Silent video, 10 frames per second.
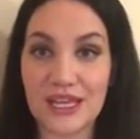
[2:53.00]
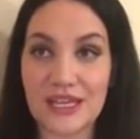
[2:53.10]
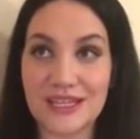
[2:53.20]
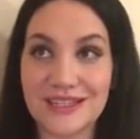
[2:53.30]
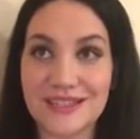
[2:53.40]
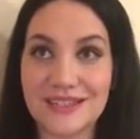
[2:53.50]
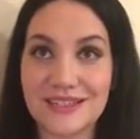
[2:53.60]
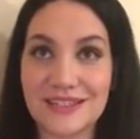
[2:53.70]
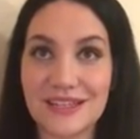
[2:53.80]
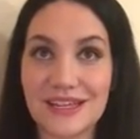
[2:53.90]

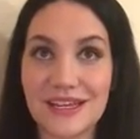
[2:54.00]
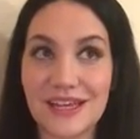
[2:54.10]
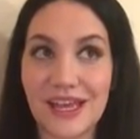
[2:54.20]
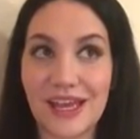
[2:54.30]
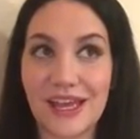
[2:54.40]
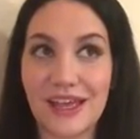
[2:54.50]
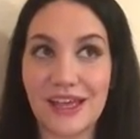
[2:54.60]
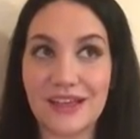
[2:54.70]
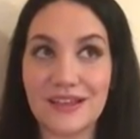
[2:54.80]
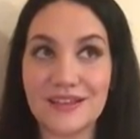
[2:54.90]
is,
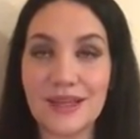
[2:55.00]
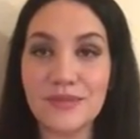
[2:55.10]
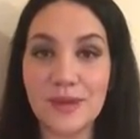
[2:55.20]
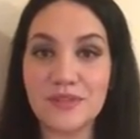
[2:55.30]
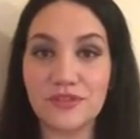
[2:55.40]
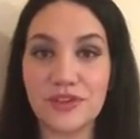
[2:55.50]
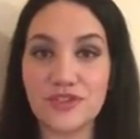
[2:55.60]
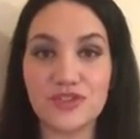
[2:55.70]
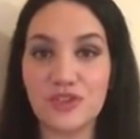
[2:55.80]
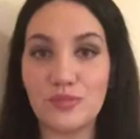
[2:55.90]
sometimes it
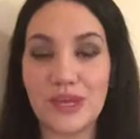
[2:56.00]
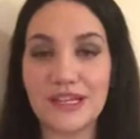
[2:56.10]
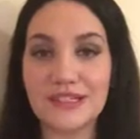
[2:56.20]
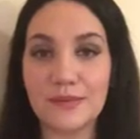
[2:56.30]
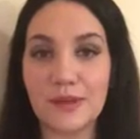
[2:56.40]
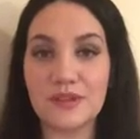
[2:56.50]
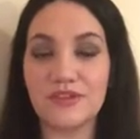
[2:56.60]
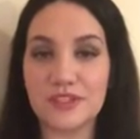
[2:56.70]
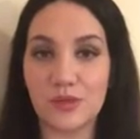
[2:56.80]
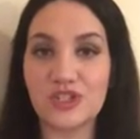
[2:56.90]
feels too big, sometimes
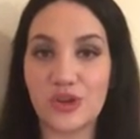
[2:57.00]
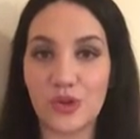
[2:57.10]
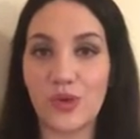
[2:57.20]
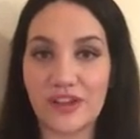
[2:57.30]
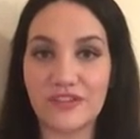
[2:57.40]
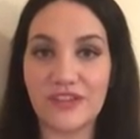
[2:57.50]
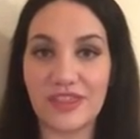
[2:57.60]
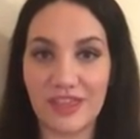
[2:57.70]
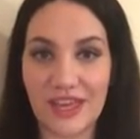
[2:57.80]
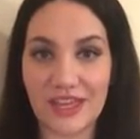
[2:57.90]
it feels like we don't quite
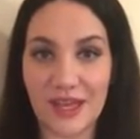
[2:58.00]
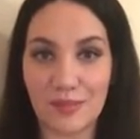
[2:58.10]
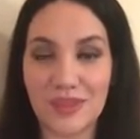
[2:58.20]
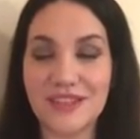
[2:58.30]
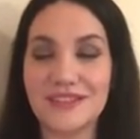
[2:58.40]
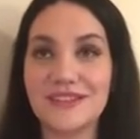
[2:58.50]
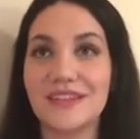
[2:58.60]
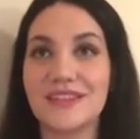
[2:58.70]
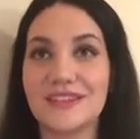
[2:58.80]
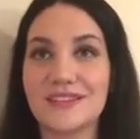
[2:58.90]
fit there yet, but this
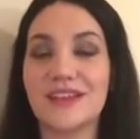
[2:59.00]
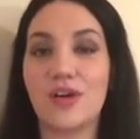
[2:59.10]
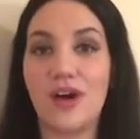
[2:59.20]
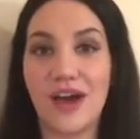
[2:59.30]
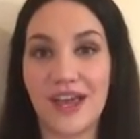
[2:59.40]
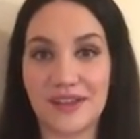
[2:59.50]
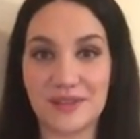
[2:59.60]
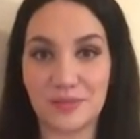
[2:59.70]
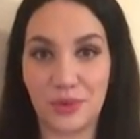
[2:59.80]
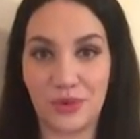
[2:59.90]
is our
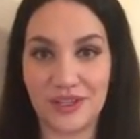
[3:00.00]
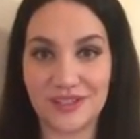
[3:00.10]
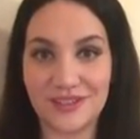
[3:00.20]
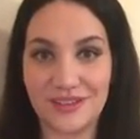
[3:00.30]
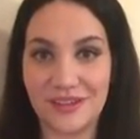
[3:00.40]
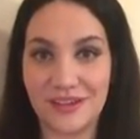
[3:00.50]
highest point.